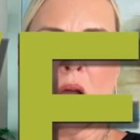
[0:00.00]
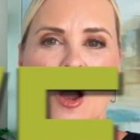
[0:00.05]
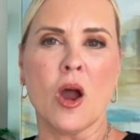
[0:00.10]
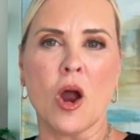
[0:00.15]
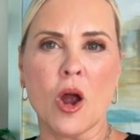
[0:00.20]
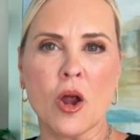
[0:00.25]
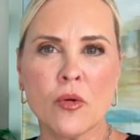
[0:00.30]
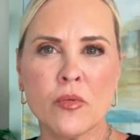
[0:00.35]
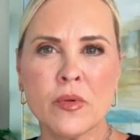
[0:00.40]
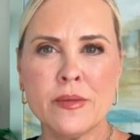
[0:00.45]

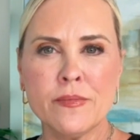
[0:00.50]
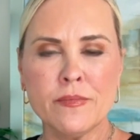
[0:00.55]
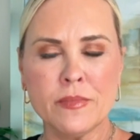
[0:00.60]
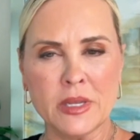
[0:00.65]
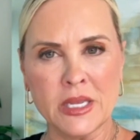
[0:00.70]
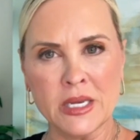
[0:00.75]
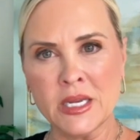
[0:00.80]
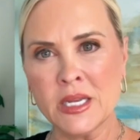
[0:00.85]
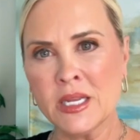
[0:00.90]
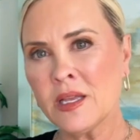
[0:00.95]
Are we
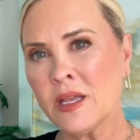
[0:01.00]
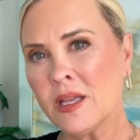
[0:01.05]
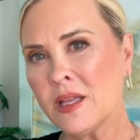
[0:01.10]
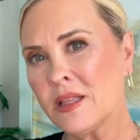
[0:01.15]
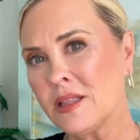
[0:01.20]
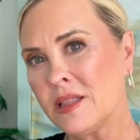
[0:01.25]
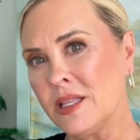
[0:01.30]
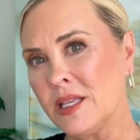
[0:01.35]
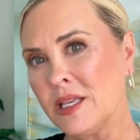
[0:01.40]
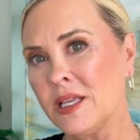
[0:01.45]
meeting
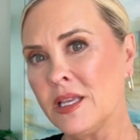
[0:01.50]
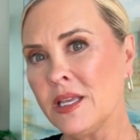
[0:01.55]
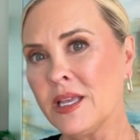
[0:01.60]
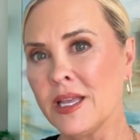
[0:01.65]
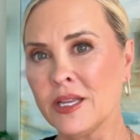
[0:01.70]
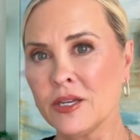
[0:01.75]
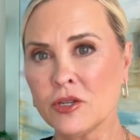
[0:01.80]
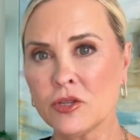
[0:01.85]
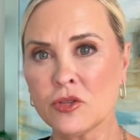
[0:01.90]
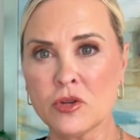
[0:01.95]
the
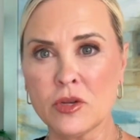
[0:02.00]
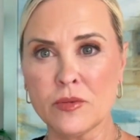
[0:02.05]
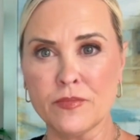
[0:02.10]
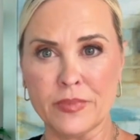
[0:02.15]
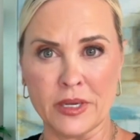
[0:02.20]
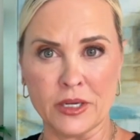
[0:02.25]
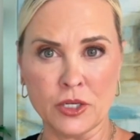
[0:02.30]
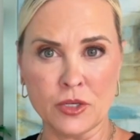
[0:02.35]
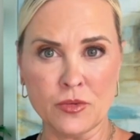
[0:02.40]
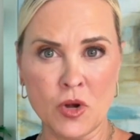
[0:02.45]
industry
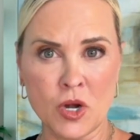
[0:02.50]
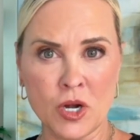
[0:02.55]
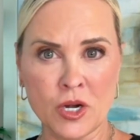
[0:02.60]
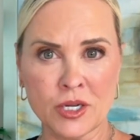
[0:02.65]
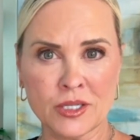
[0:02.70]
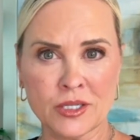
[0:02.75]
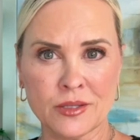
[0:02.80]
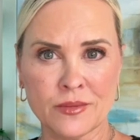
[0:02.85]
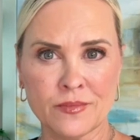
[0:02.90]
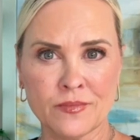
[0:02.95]

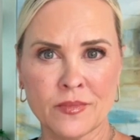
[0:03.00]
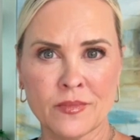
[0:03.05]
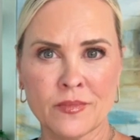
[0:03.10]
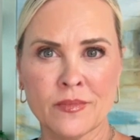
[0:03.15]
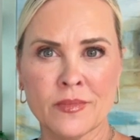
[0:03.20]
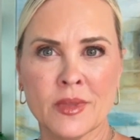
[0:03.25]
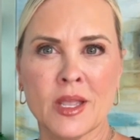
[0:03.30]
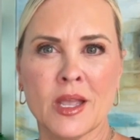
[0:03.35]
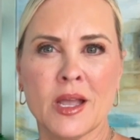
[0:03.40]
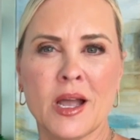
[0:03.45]
benchmarks?
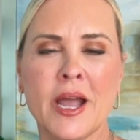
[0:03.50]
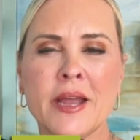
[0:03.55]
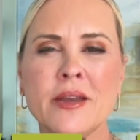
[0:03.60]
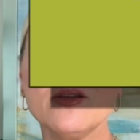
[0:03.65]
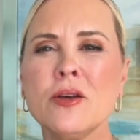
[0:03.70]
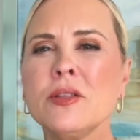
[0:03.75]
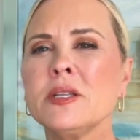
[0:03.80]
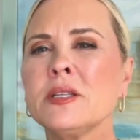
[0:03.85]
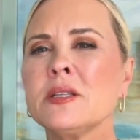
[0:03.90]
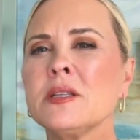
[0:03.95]
I know
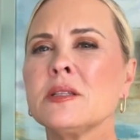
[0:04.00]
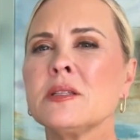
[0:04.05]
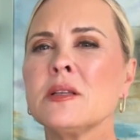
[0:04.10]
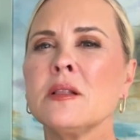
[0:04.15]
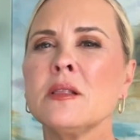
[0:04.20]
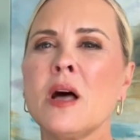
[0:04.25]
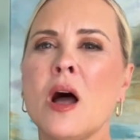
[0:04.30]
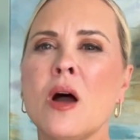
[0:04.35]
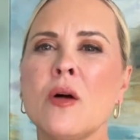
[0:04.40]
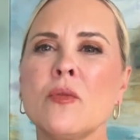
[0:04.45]
this is a
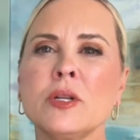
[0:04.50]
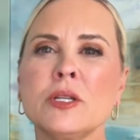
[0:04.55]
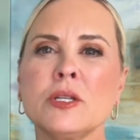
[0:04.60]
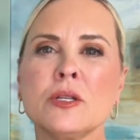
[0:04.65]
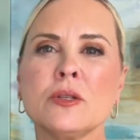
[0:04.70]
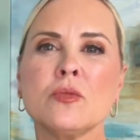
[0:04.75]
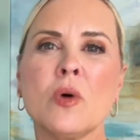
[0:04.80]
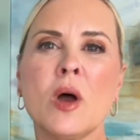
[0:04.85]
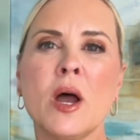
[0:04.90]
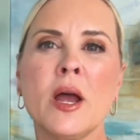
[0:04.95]
lot, which
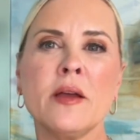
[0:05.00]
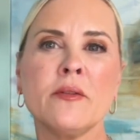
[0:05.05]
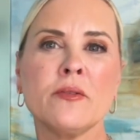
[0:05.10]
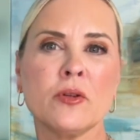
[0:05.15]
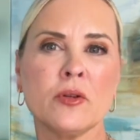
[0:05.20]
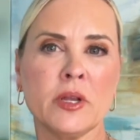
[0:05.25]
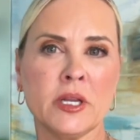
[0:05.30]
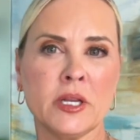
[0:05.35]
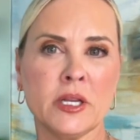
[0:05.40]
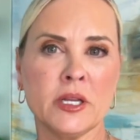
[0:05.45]
is why I've
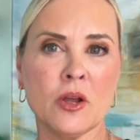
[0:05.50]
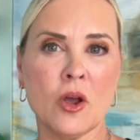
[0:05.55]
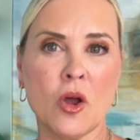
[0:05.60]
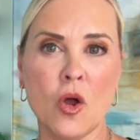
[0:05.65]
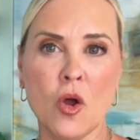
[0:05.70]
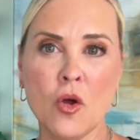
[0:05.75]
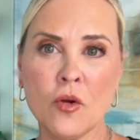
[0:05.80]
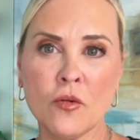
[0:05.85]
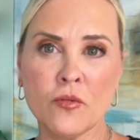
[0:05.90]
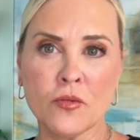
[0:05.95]
created
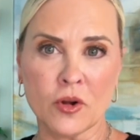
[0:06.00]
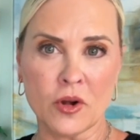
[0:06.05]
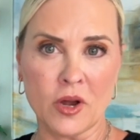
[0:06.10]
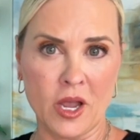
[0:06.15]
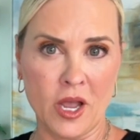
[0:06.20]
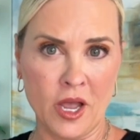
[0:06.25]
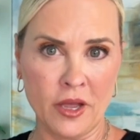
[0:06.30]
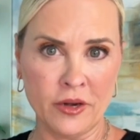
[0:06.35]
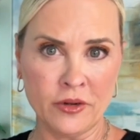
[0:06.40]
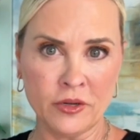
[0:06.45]
over
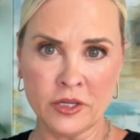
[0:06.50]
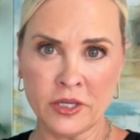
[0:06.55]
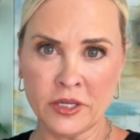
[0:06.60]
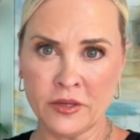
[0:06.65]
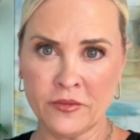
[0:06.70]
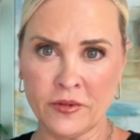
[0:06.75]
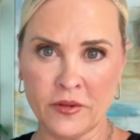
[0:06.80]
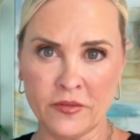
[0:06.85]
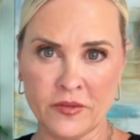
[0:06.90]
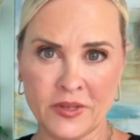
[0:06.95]

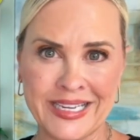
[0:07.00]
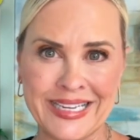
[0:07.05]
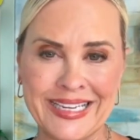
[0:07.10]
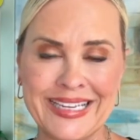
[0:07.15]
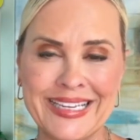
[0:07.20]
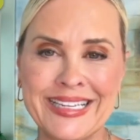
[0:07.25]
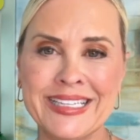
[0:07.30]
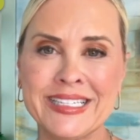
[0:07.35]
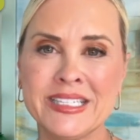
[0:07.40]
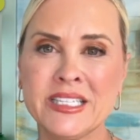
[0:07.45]
150
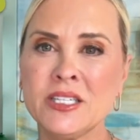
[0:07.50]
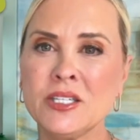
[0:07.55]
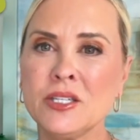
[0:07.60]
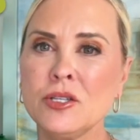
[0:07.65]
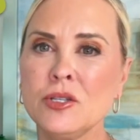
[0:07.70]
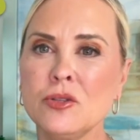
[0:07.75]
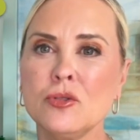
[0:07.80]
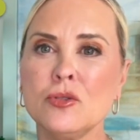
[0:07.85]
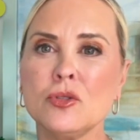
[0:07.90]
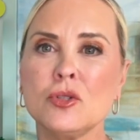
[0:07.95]

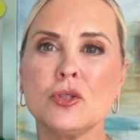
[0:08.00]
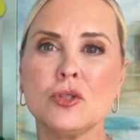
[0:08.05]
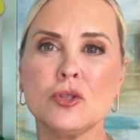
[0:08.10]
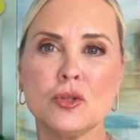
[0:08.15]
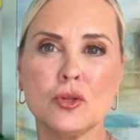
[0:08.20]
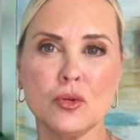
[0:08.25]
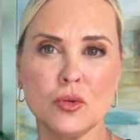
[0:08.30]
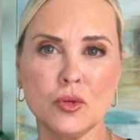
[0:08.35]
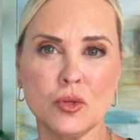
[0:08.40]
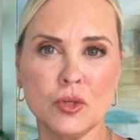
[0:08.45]
easy-to-use
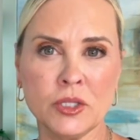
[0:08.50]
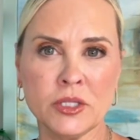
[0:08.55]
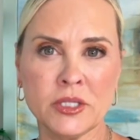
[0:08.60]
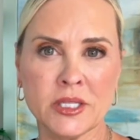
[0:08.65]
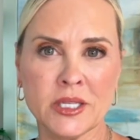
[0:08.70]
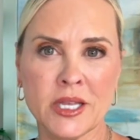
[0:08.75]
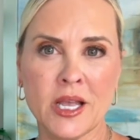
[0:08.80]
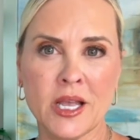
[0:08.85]
tools,